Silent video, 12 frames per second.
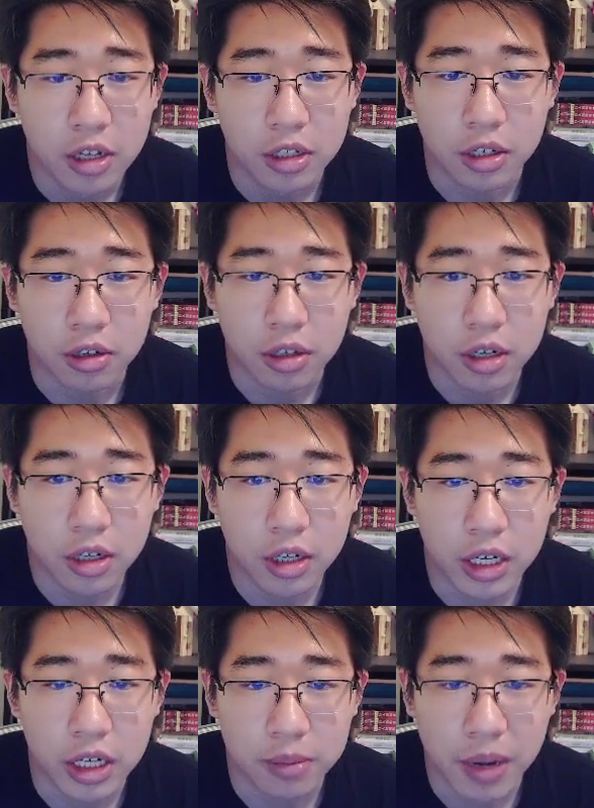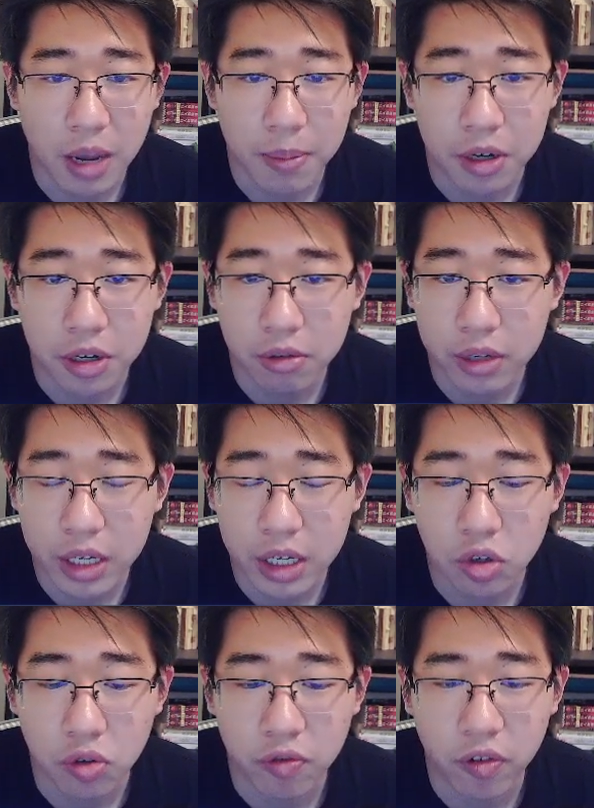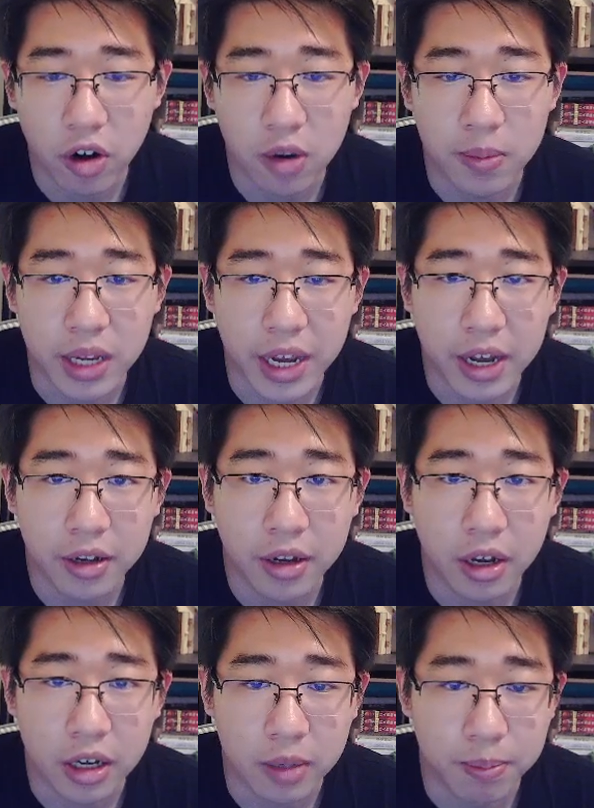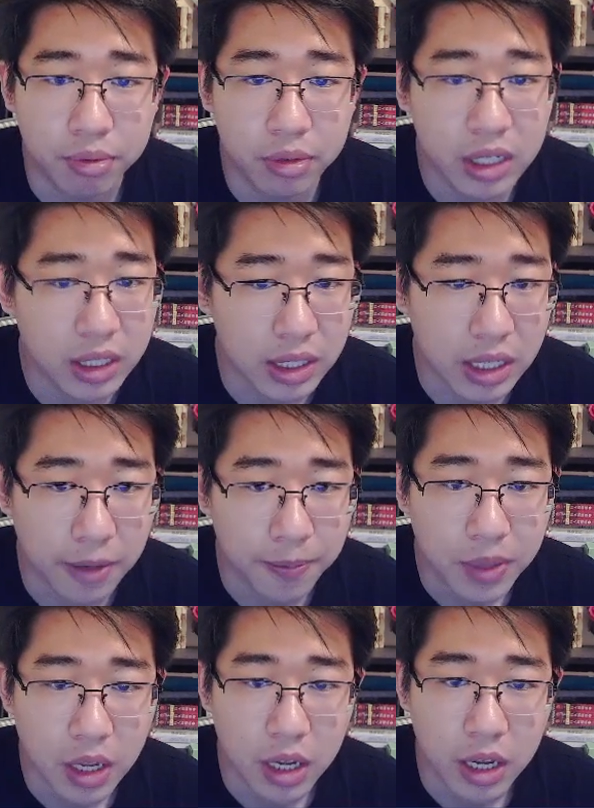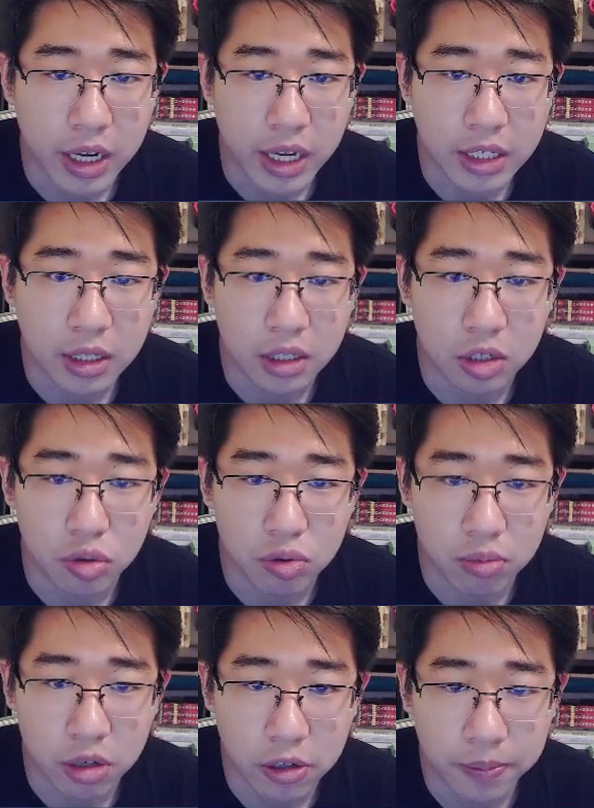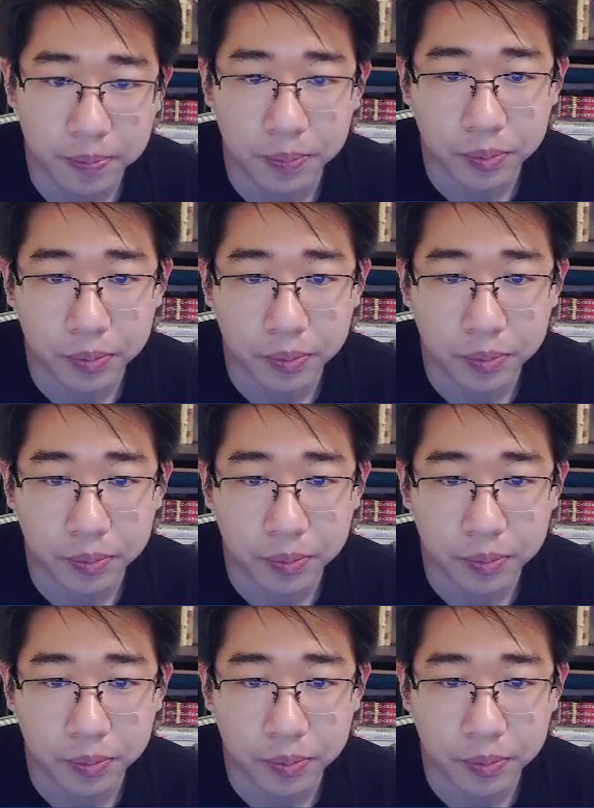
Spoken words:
So here is my opportunity to farm down completely against this Azumarill.